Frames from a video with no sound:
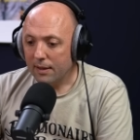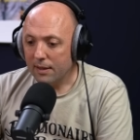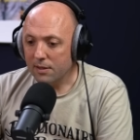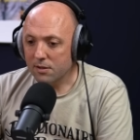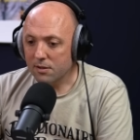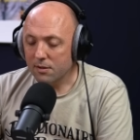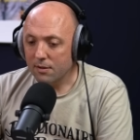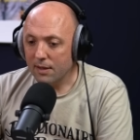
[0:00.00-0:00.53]

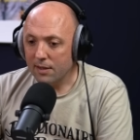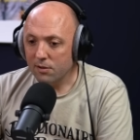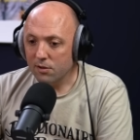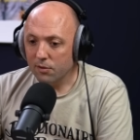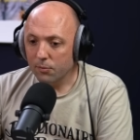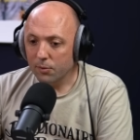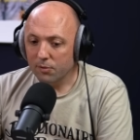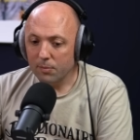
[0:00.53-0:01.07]
is to end
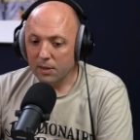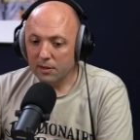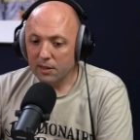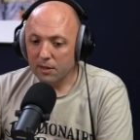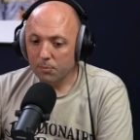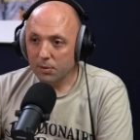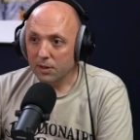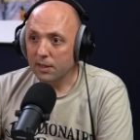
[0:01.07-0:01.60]
up with
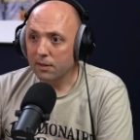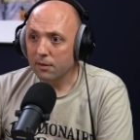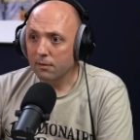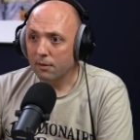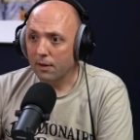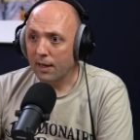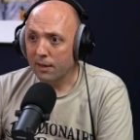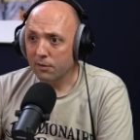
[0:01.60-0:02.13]
Meslier
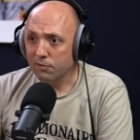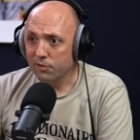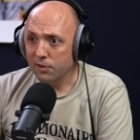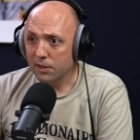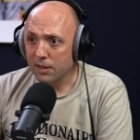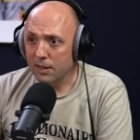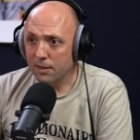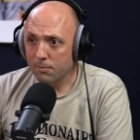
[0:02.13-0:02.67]
playing a handful
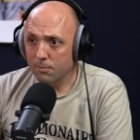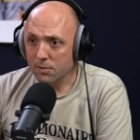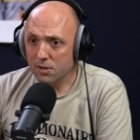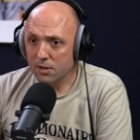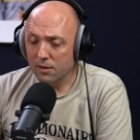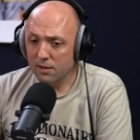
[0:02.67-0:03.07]
of games,